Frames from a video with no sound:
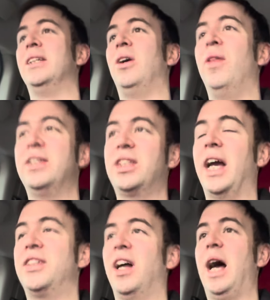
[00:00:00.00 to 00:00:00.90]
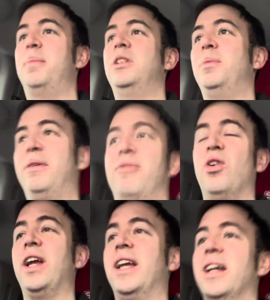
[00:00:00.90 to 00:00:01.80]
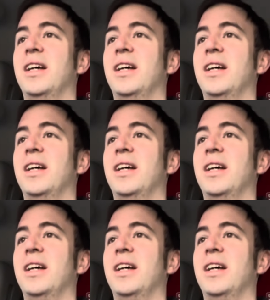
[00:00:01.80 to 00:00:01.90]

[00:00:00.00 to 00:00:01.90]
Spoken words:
On this occasion, I happened to be free